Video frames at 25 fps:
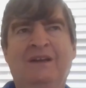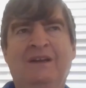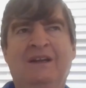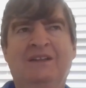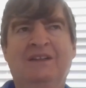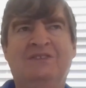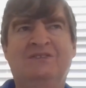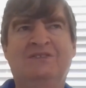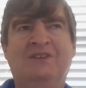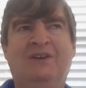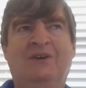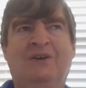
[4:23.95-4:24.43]

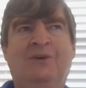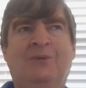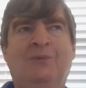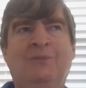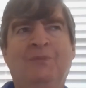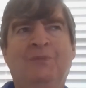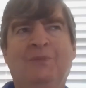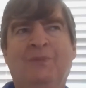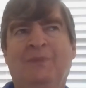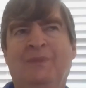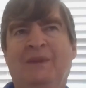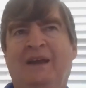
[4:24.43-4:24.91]
And
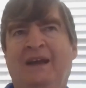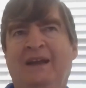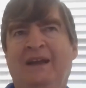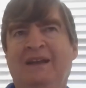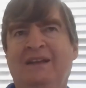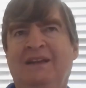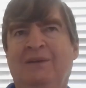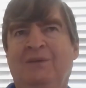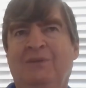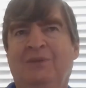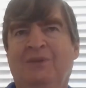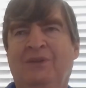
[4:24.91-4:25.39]
so the
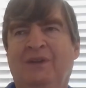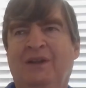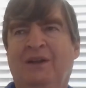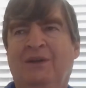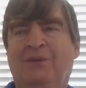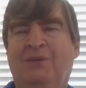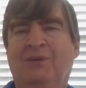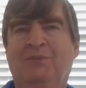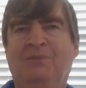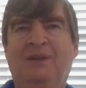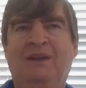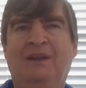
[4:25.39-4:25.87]
idea over
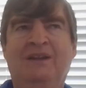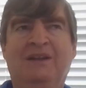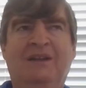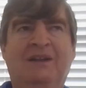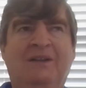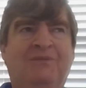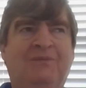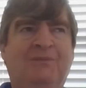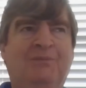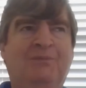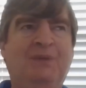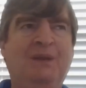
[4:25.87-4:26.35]
there would be that
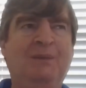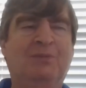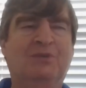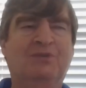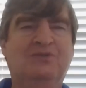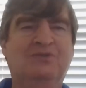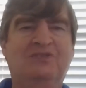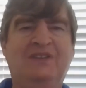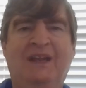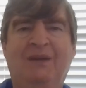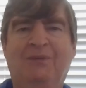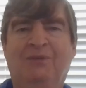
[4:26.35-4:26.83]
if people
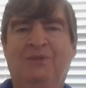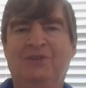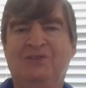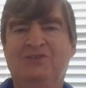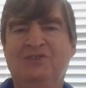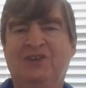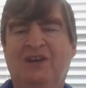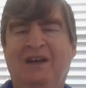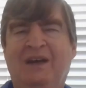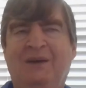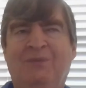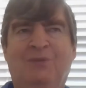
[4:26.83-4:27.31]
stay with the
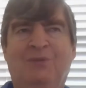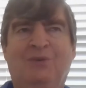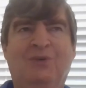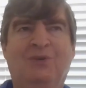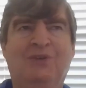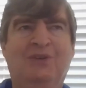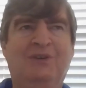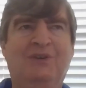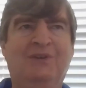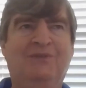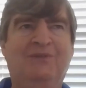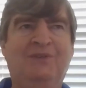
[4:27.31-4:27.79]
job
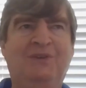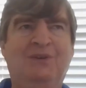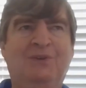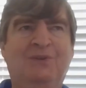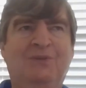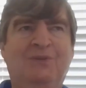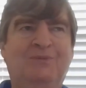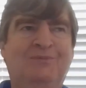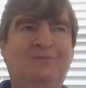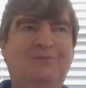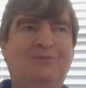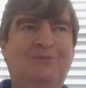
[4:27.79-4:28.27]
more than a
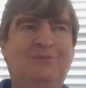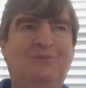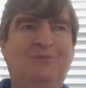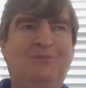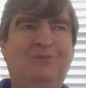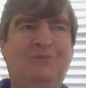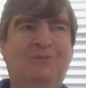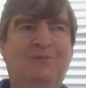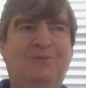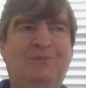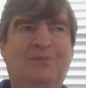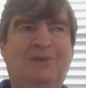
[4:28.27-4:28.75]
few
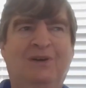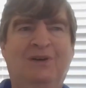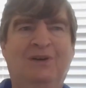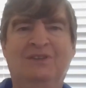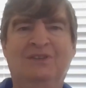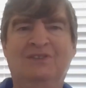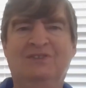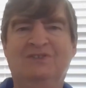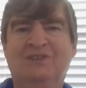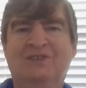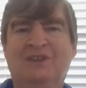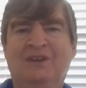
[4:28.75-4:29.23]

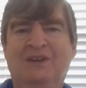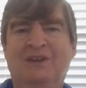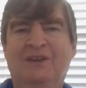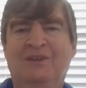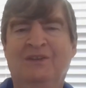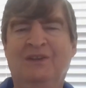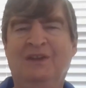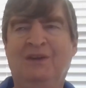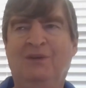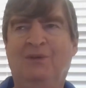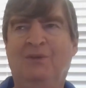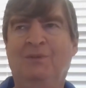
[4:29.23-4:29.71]
months,
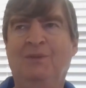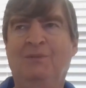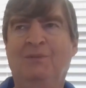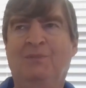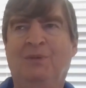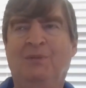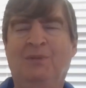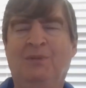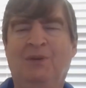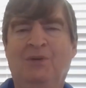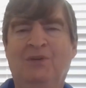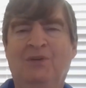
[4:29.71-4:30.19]
they will be
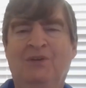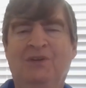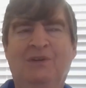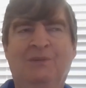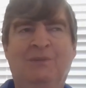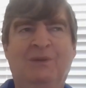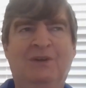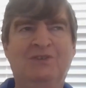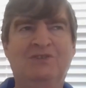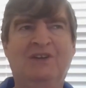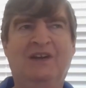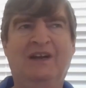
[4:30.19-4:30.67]
promoted to
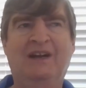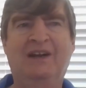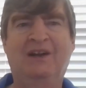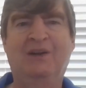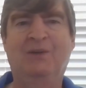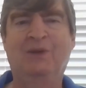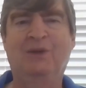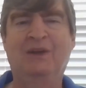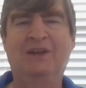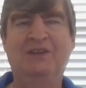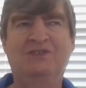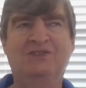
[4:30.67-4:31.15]
much
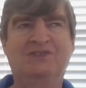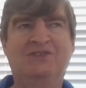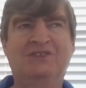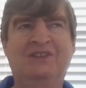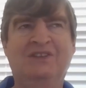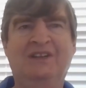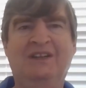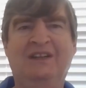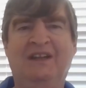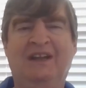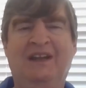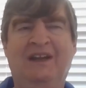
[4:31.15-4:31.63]
higher wages
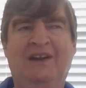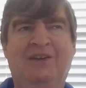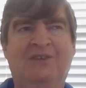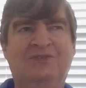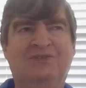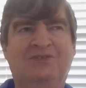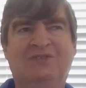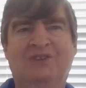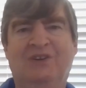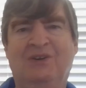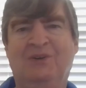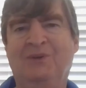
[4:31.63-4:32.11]
anyhow.
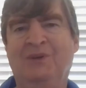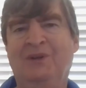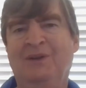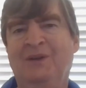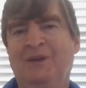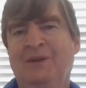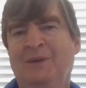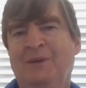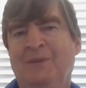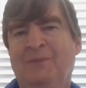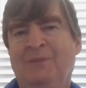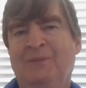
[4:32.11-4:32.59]
So
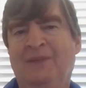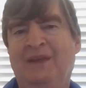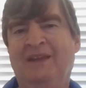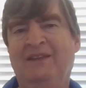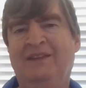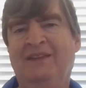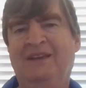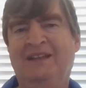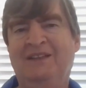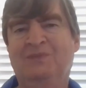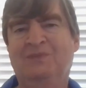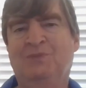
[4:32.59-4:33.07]

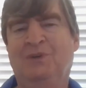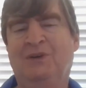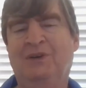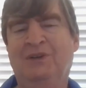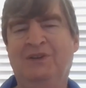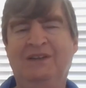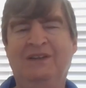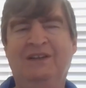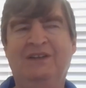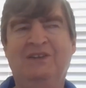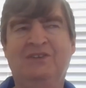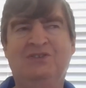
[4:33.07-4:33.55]
that's one
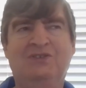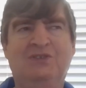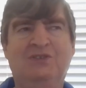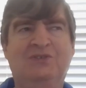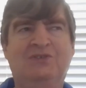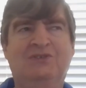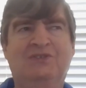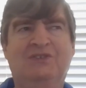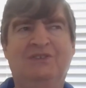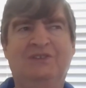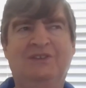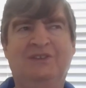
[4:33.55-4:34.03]
of the
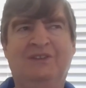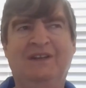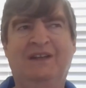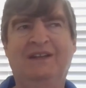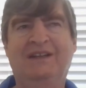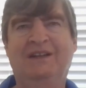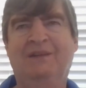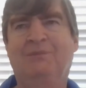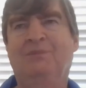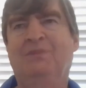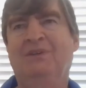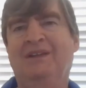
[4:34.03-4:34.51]
issues that you
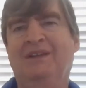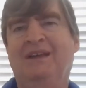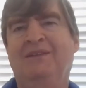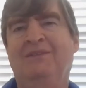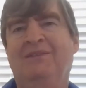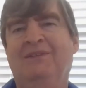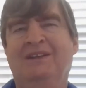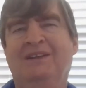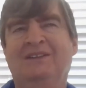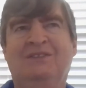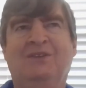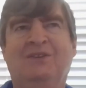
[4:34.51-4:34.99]
kind of get.
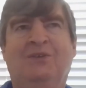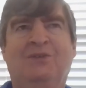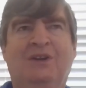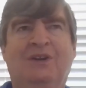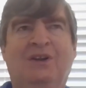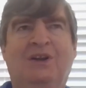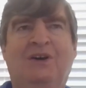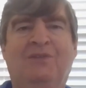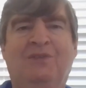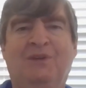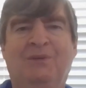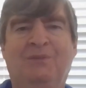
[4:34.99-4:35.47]
But let's don't
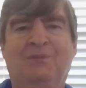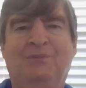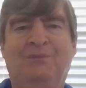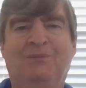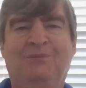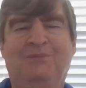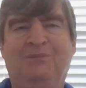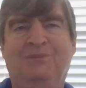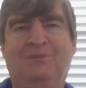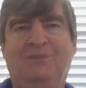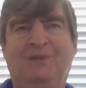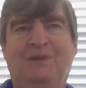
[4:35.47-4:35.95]
get off in a
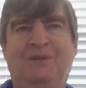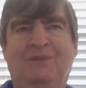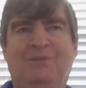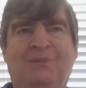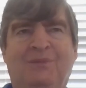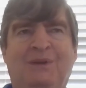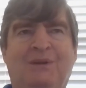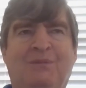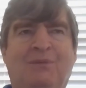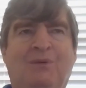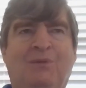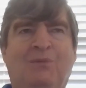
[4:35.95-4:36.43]

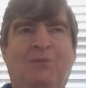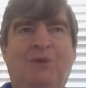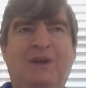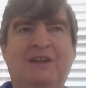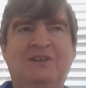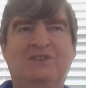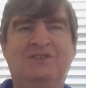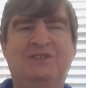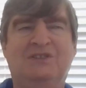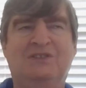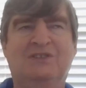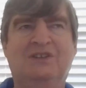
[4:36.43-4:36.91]
minimum
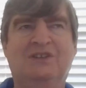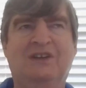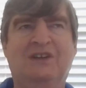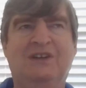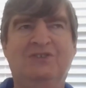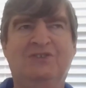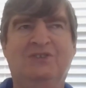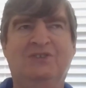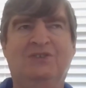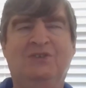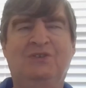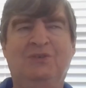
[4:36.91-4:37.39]
wage
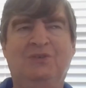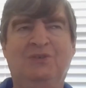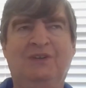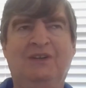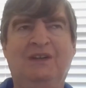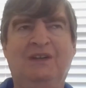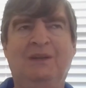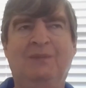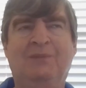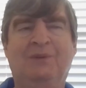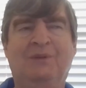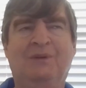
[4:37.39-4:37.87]
discussion too
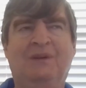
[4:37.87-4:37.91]
deep.